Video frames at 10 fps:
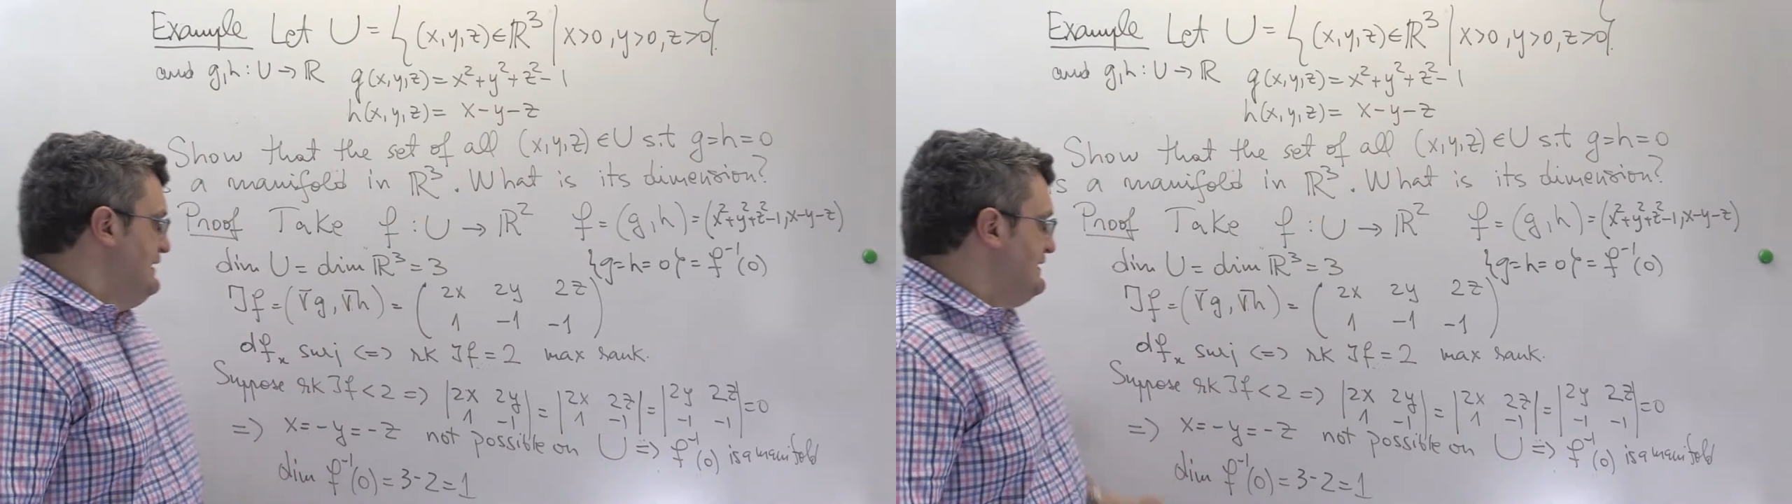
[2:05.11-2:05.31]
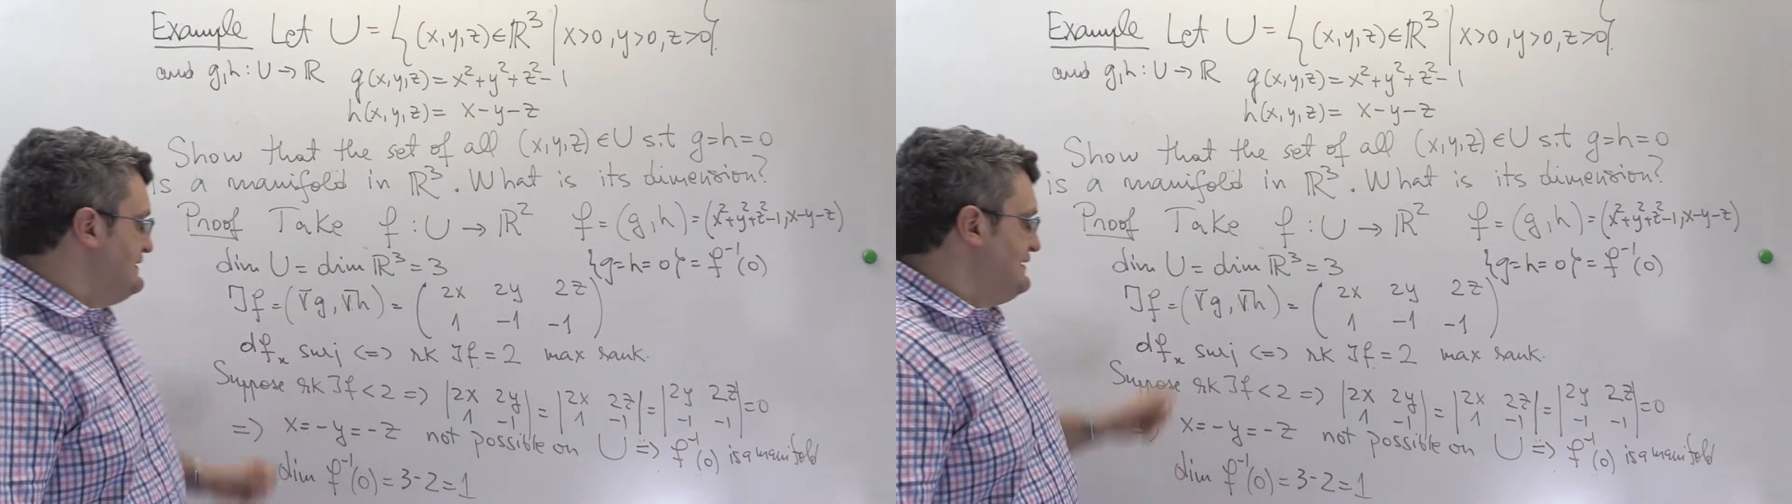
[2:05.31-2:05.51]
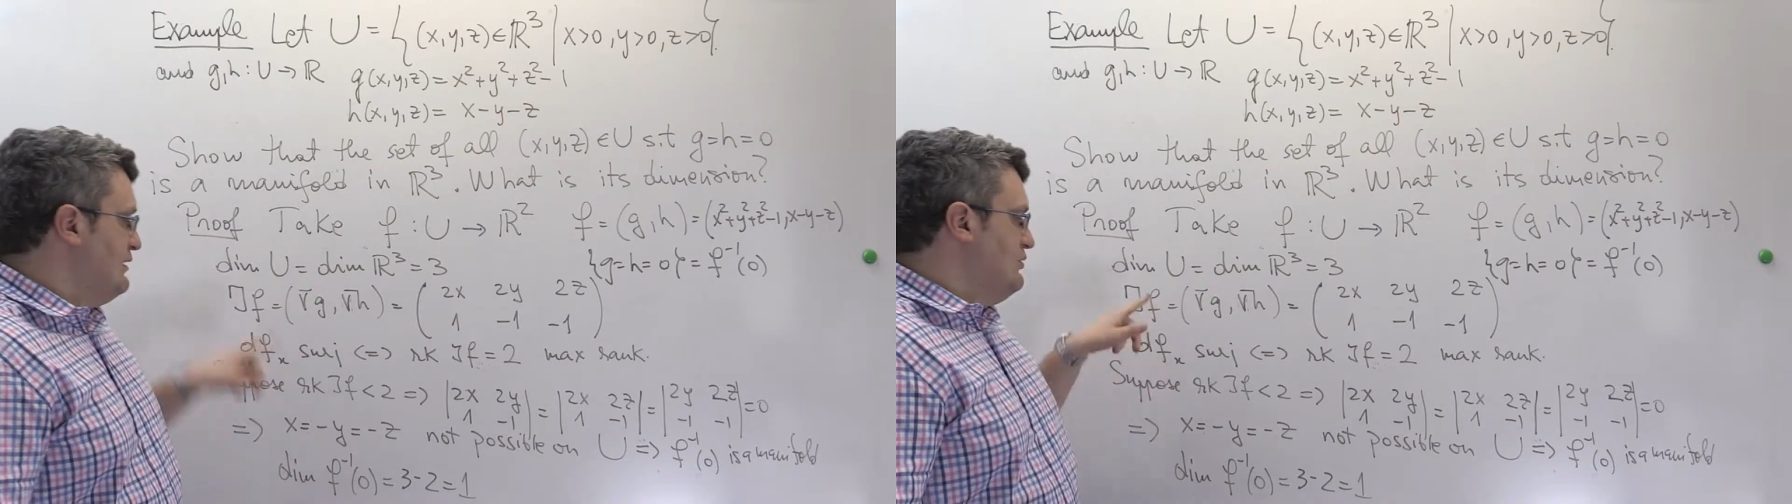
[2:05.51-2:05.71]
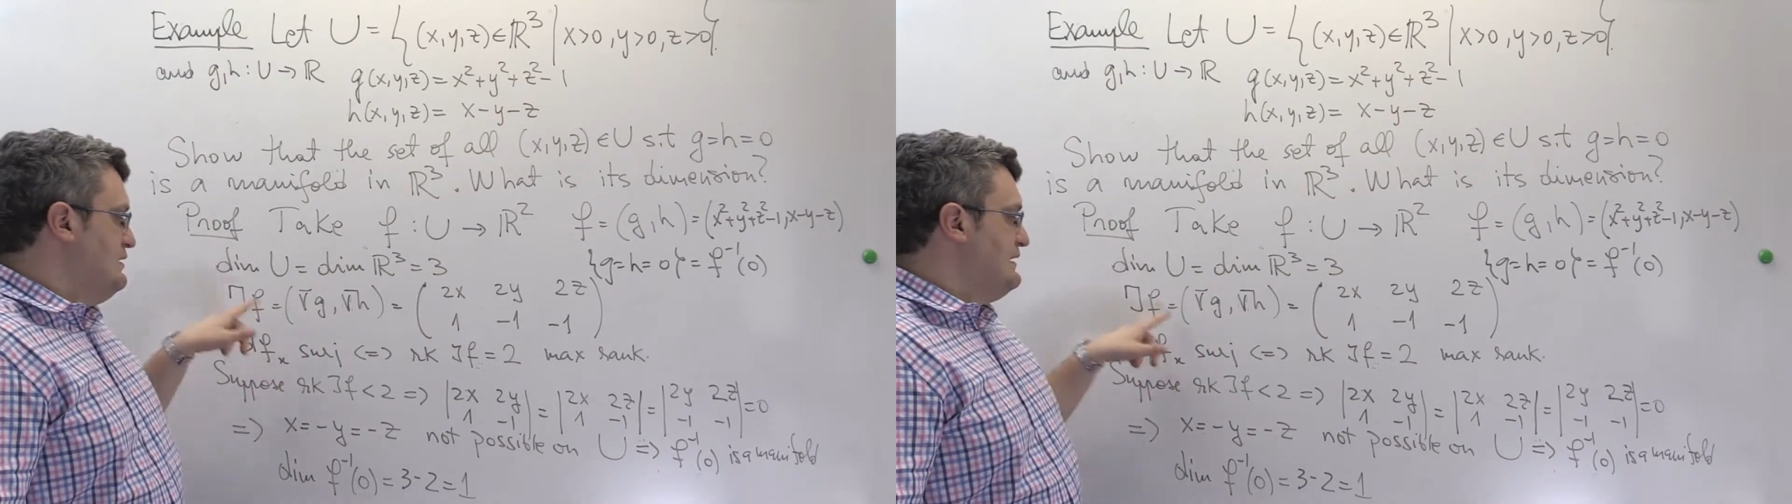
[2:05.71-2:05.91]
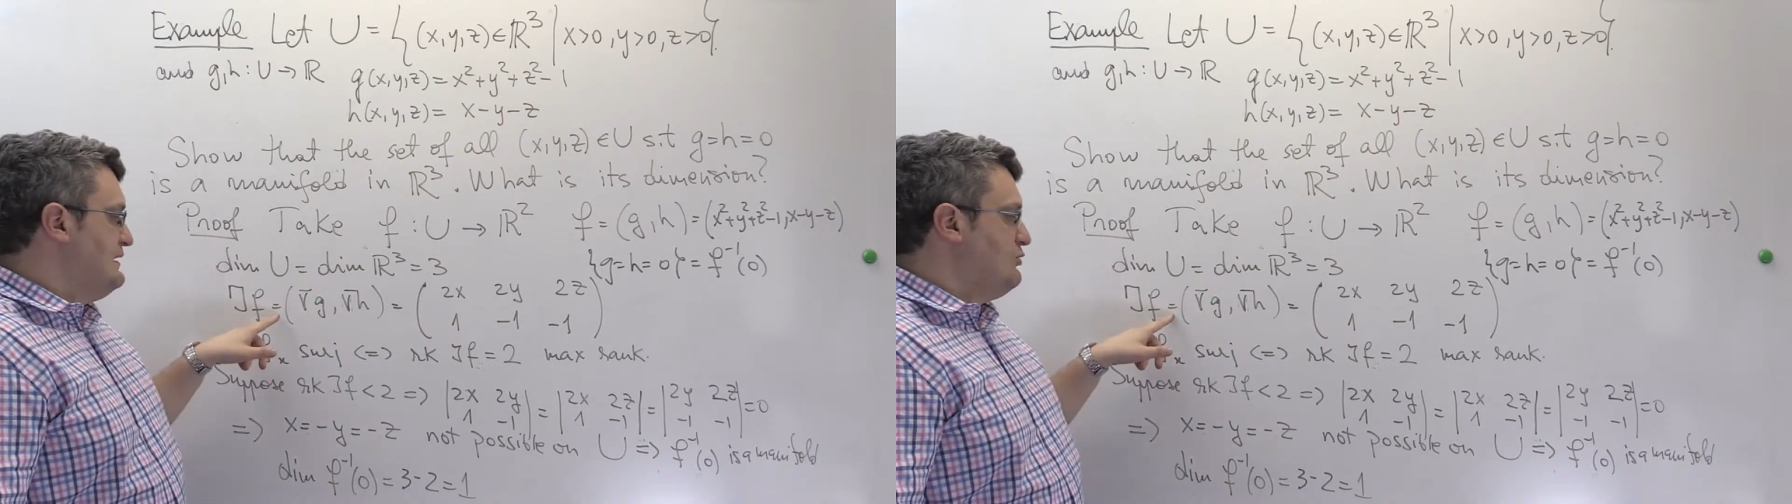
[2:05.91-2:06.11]

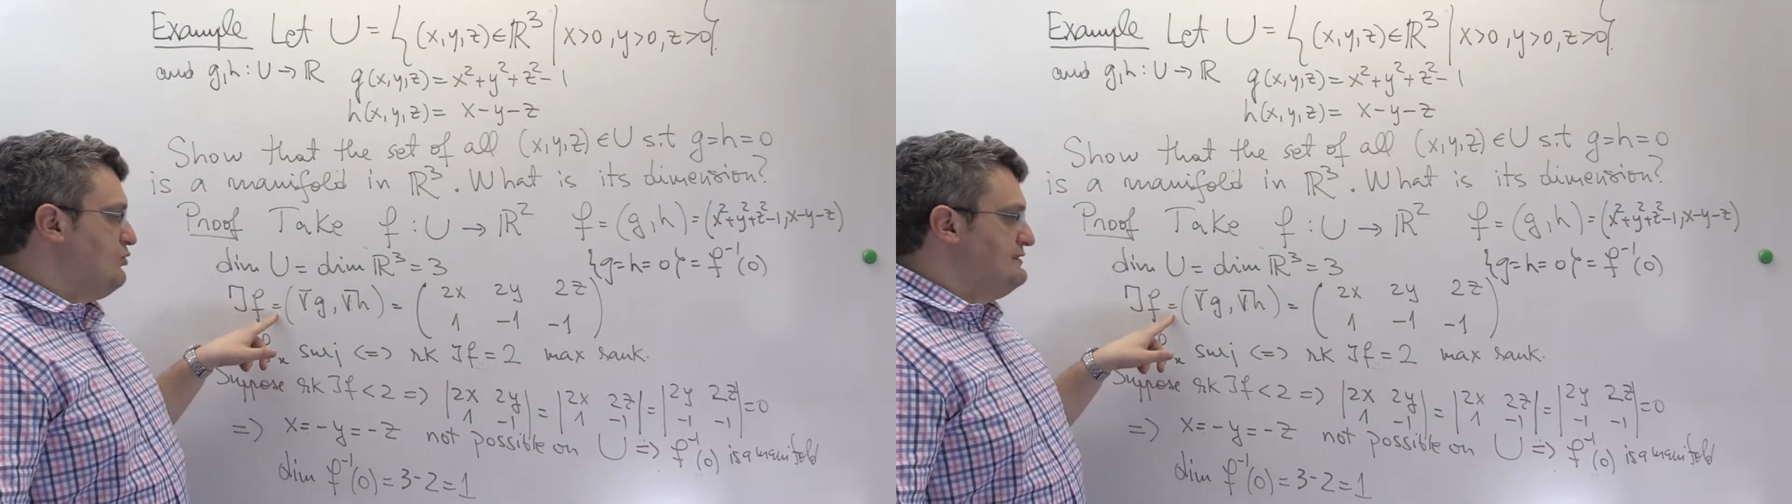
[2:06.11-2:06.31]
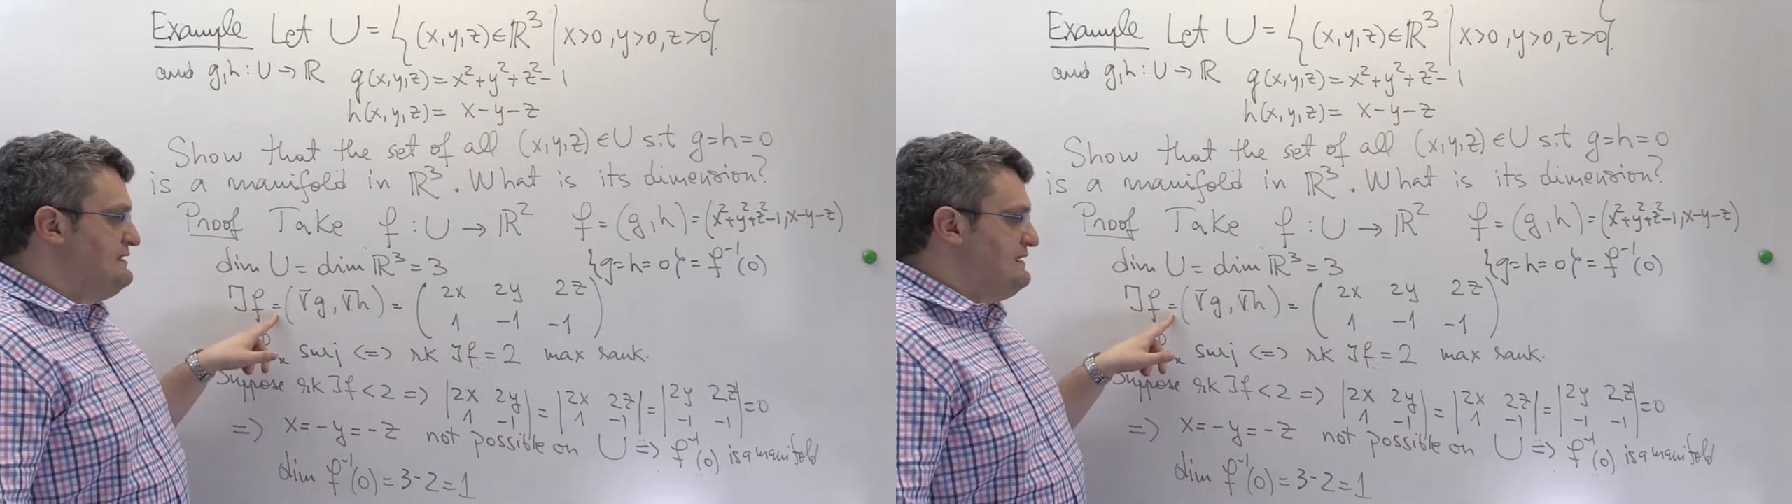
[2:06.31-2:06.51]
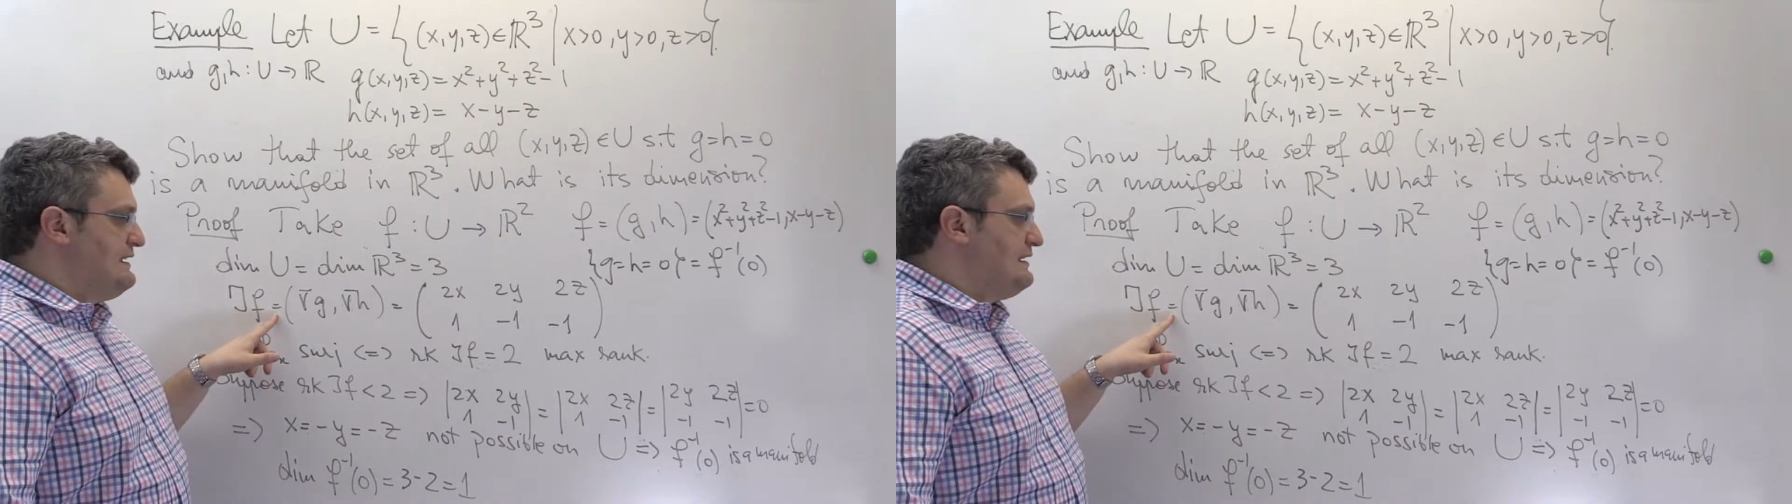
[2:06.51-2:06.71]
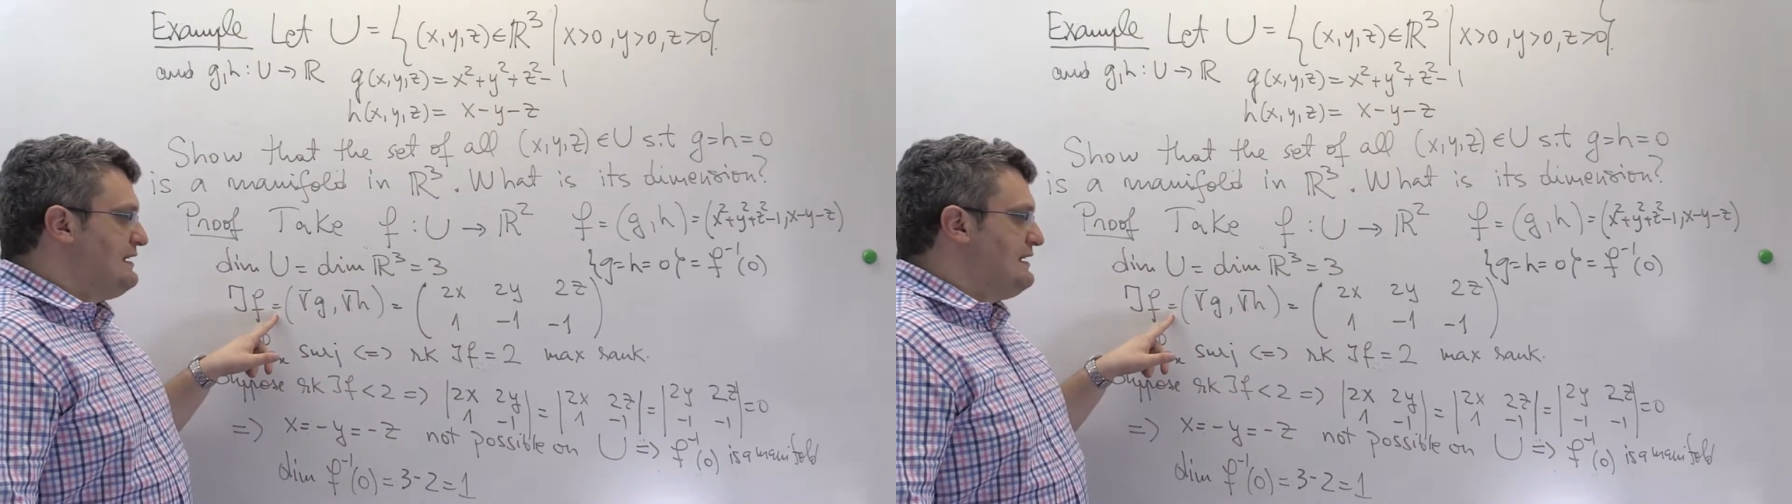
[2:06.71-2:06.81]
So consider